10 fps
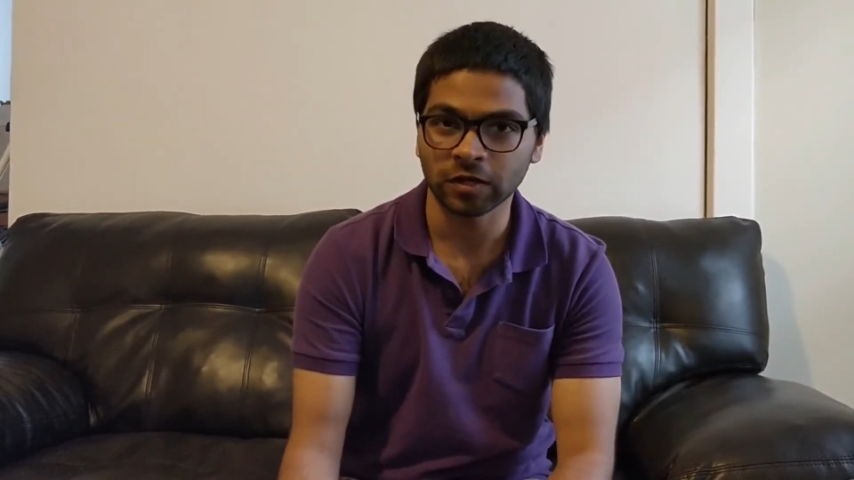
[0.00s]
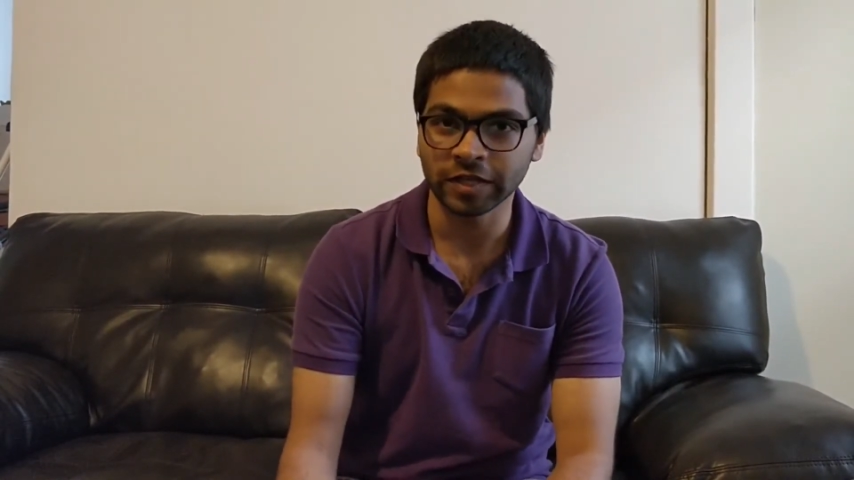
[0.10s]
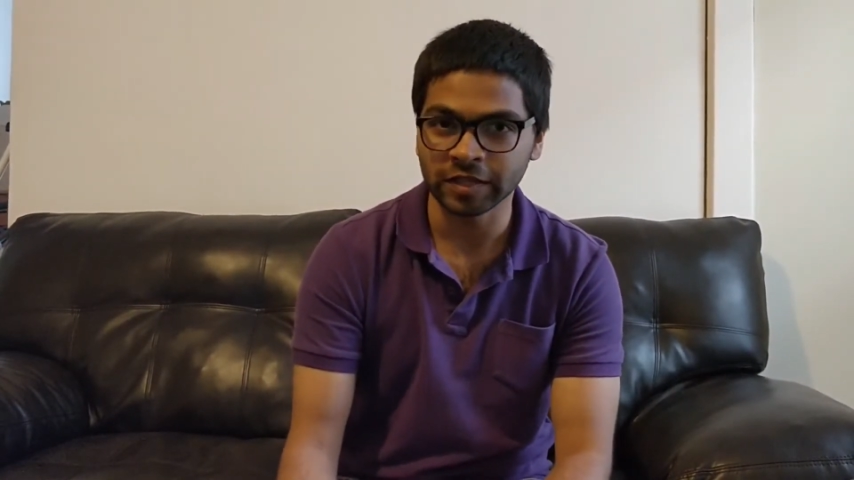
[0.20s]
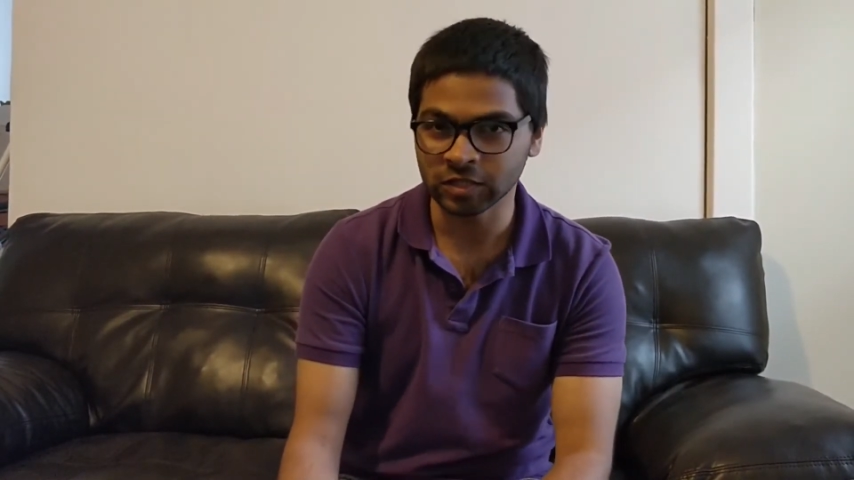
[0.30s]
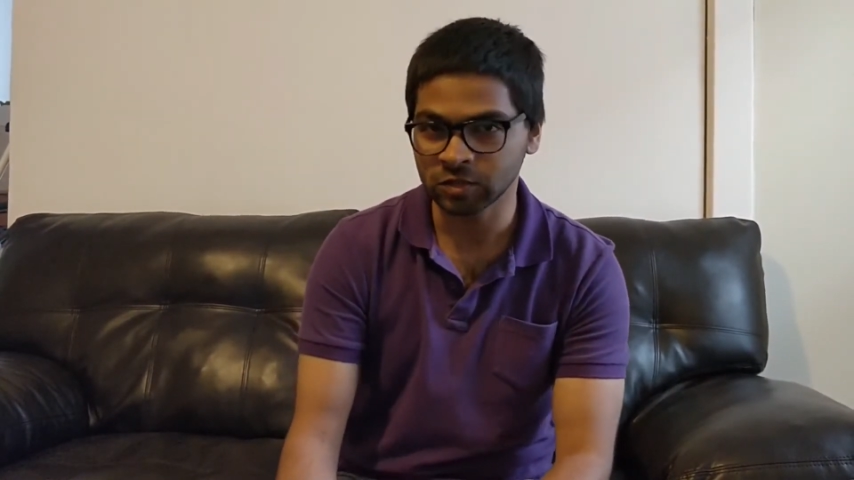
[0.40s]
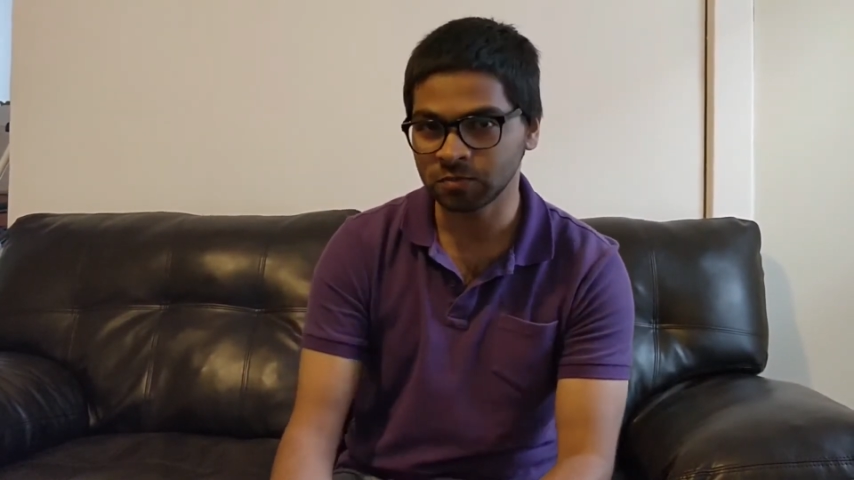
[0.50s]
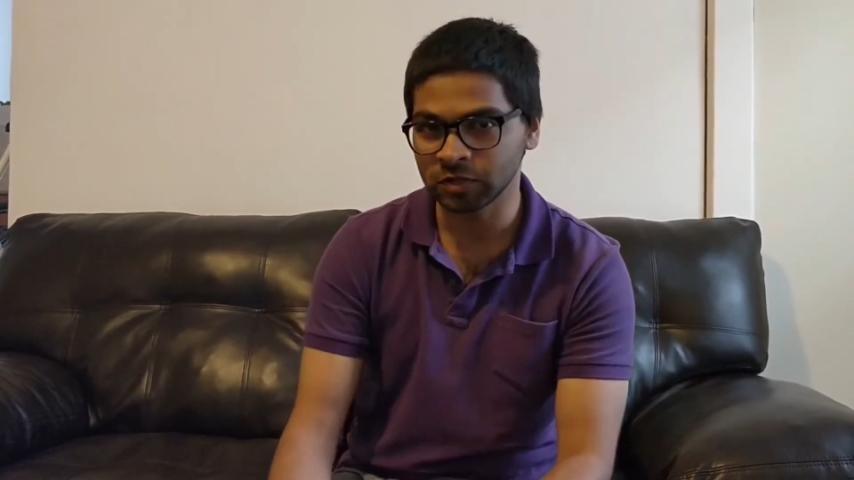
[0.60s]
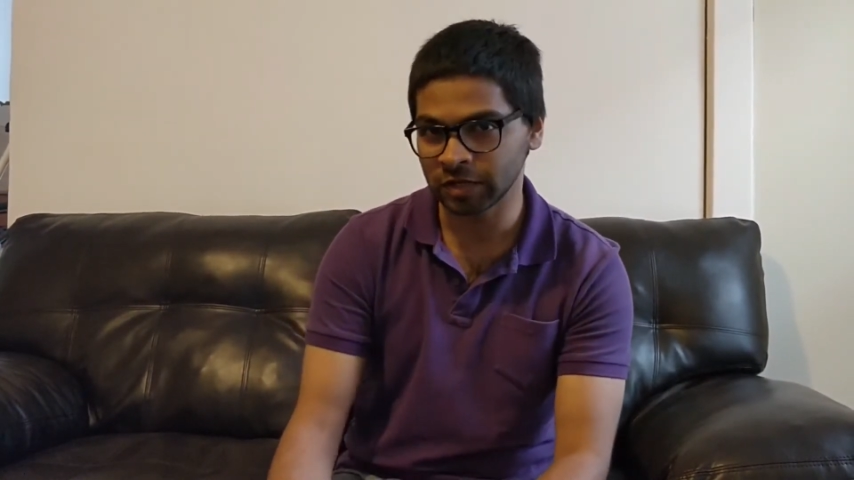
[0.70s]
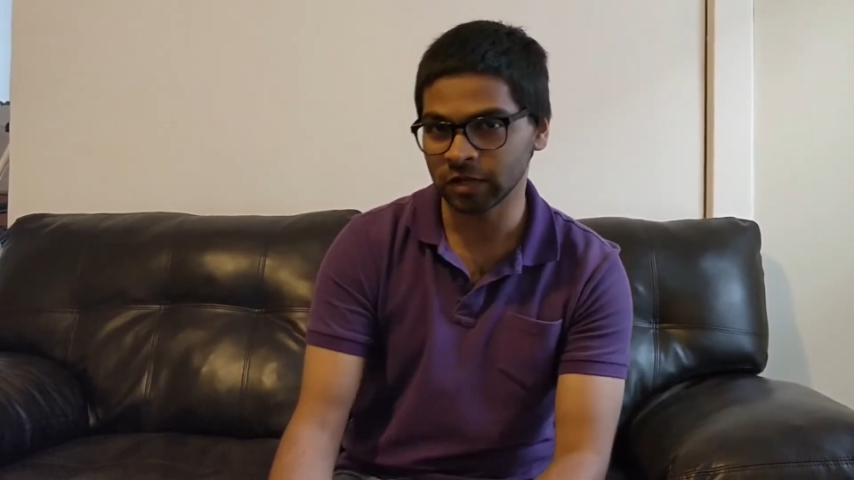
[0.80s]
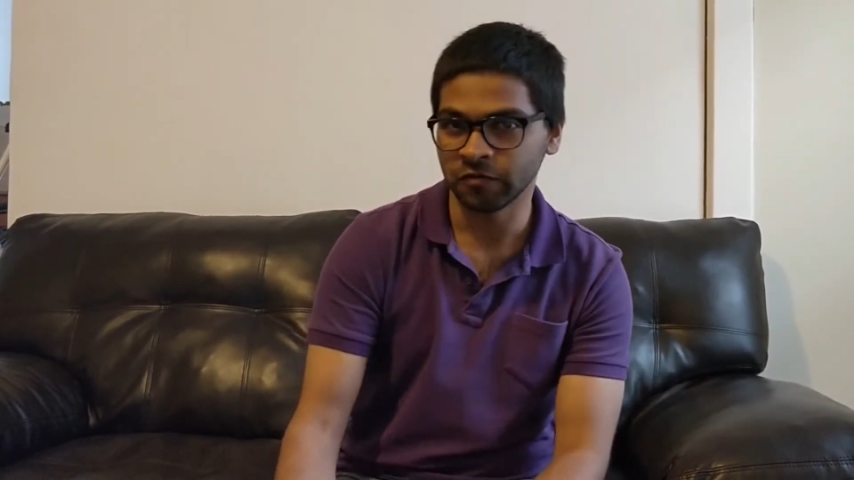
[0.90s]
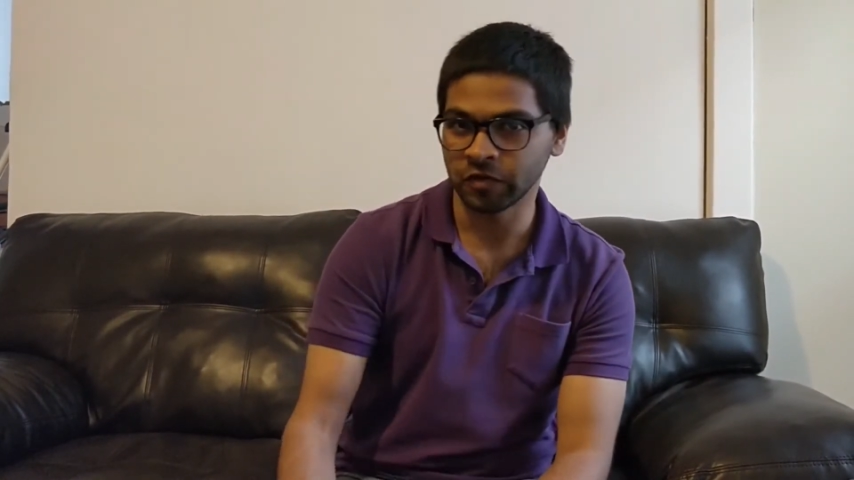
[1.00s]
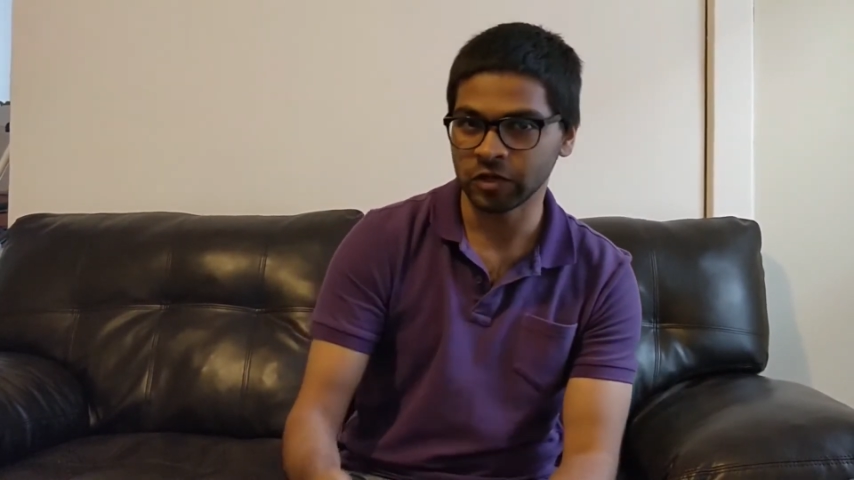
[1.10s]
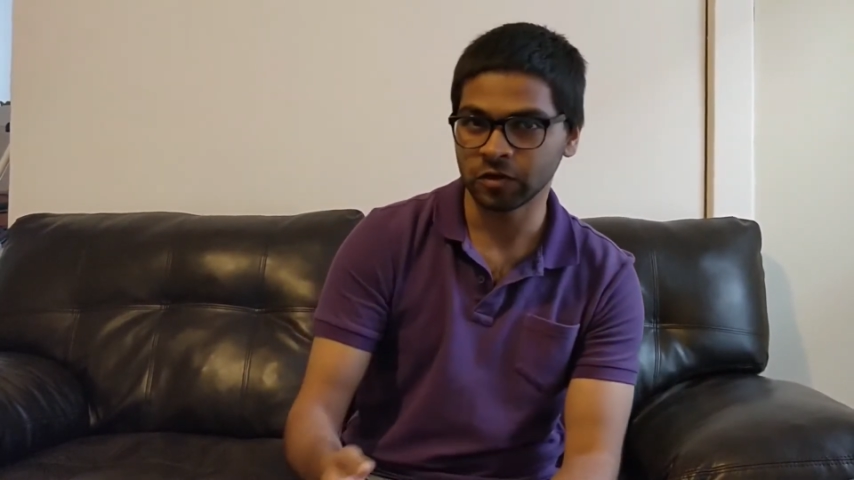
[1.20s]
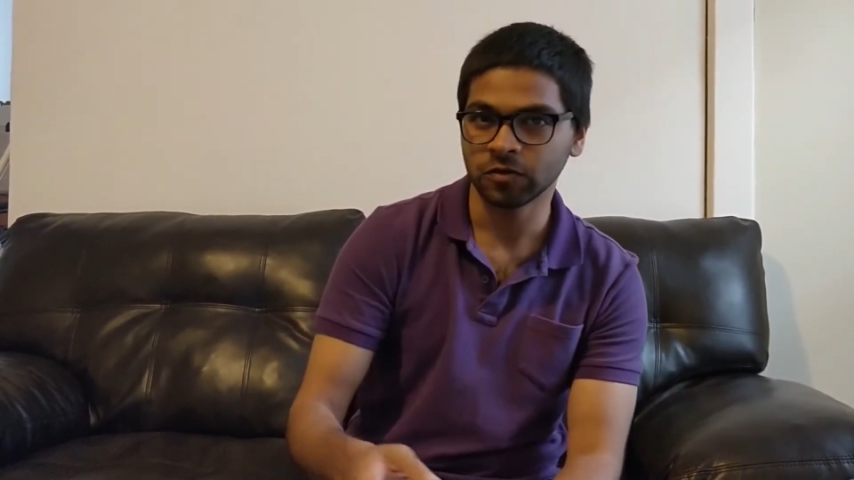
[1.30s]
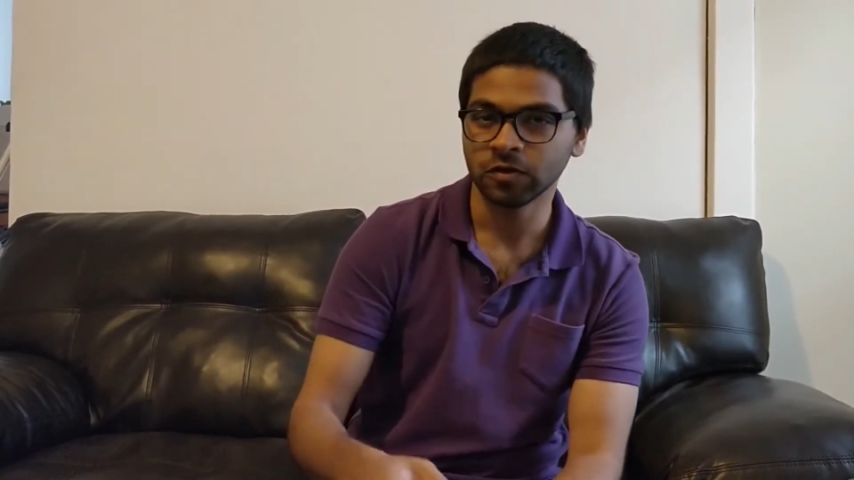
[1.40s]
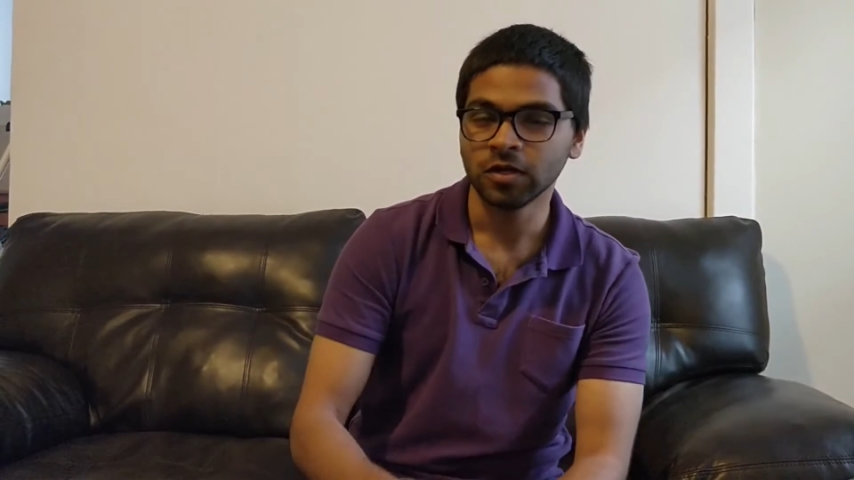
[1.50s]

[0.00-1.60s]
in this particular video.